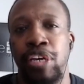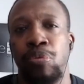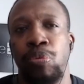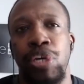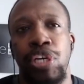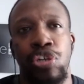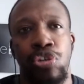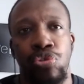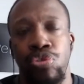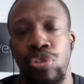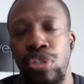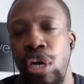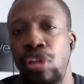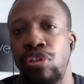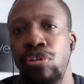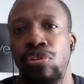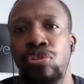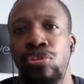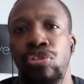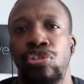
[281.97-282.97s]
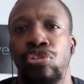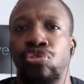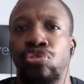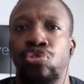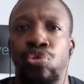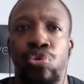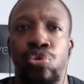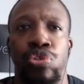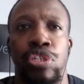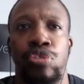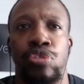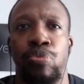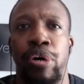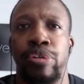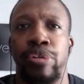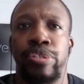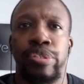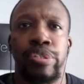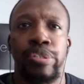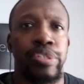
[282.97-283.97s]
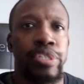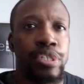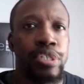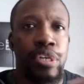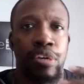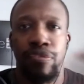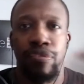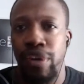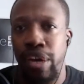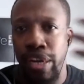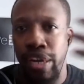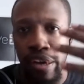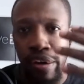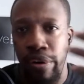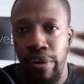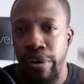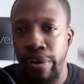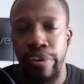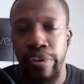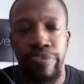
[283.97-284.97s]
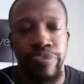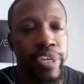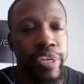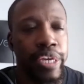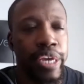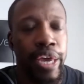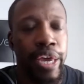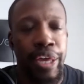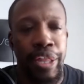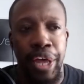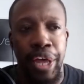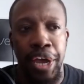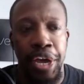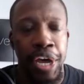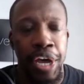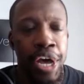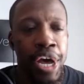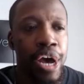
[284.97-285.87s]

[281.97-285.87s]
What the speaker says: We use other tools as well too, as you can find at Call Your VA, like